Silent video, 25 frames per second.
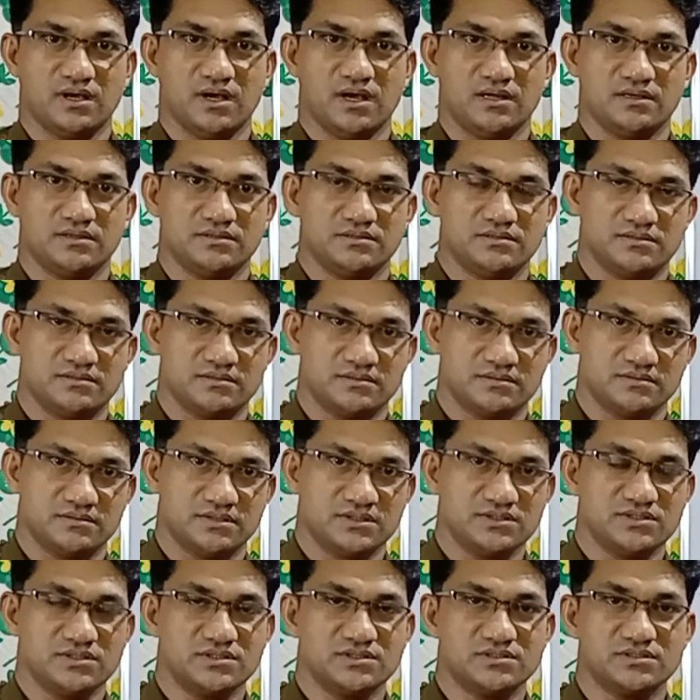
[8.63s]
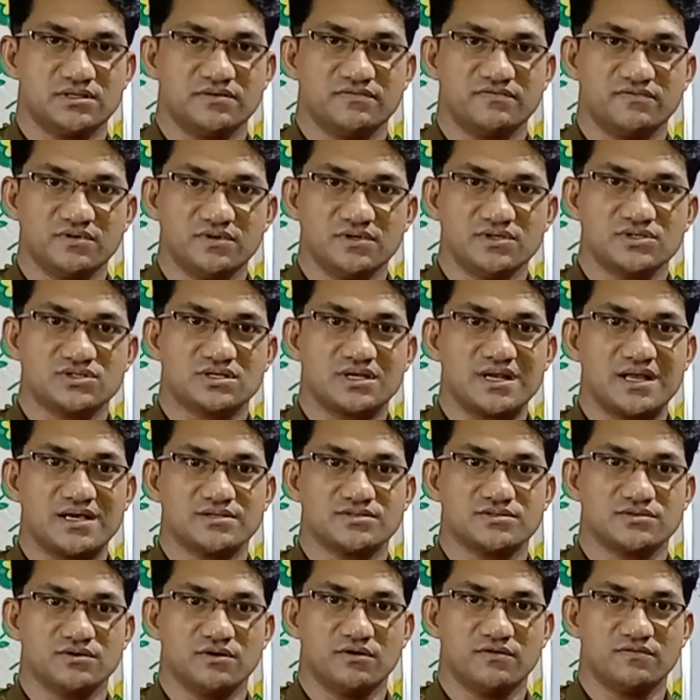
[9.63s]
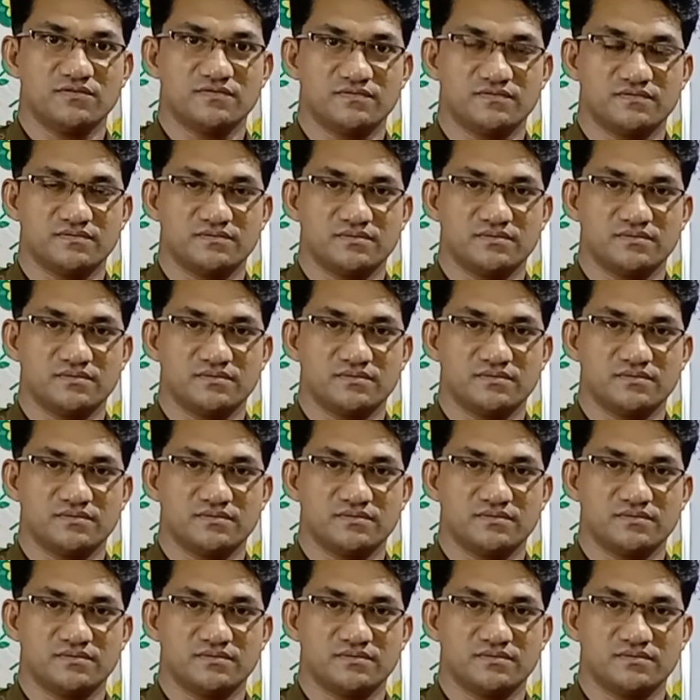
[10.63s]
and this is the first class of